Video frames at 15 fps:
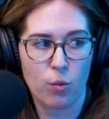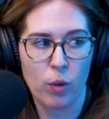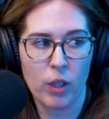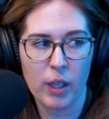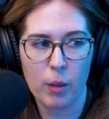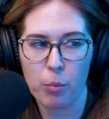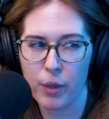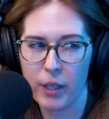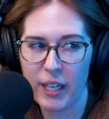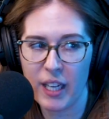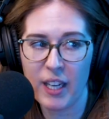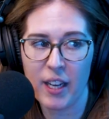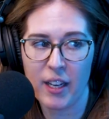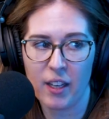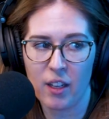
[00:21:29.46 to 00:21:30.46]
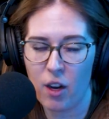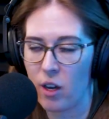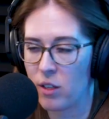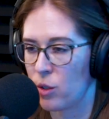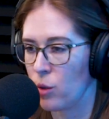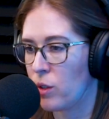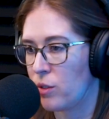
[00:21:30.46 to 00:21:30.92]
It's really pretty and it
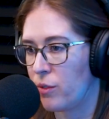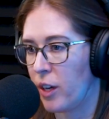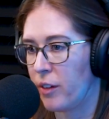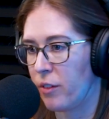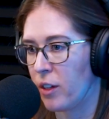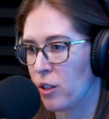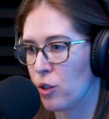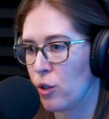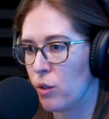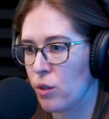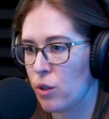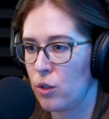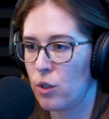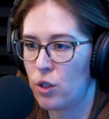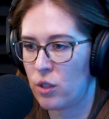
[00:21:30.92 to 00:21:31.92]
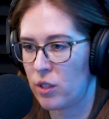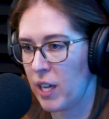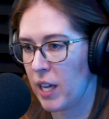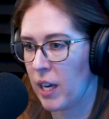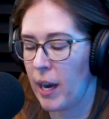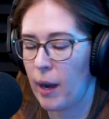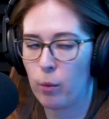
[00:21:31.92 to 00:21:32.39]
also is very functional. So you just
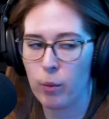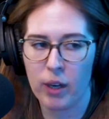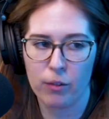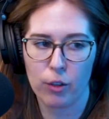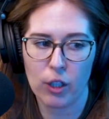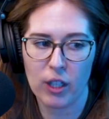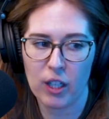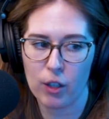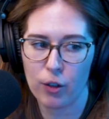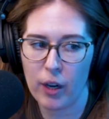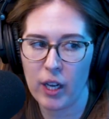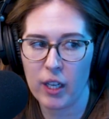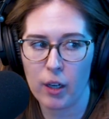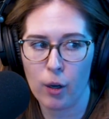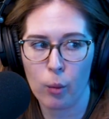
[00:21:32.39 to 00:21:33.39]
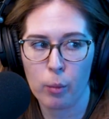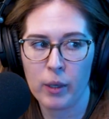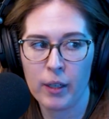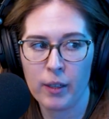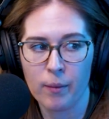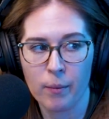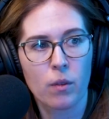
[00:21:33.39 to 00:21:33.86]
take it out whenever you need to crank it open.